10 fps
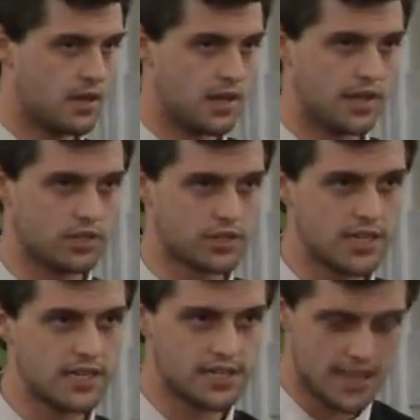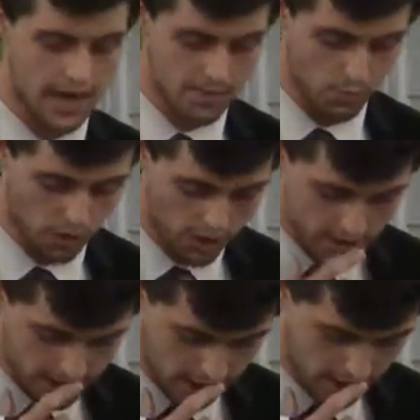You'll see the same word
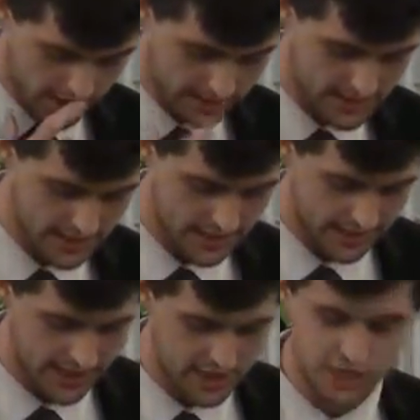occur in 2 Kings